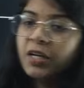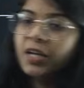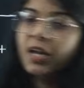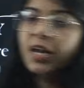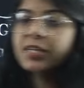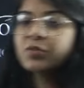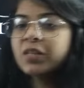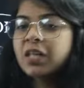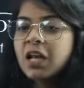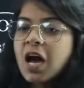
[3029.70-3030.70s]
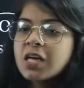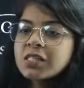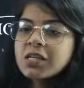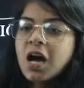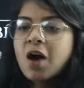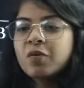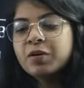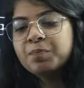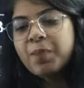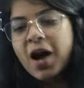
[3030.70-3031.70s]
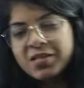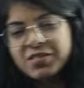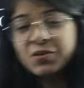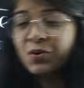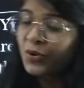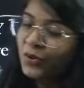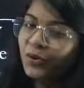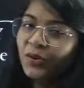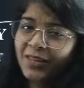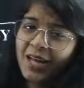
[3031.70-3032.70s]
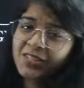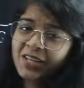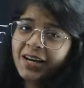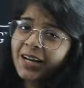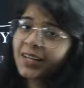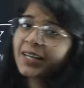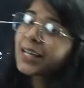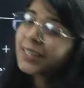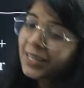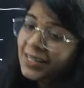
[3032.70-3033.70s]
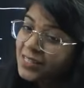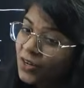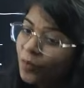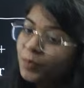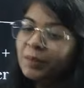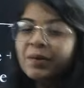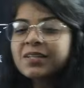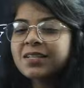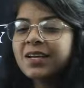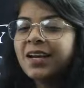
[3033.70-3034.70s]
realize when the last hour passed. Oh, that's great. I'll take that as a compliment,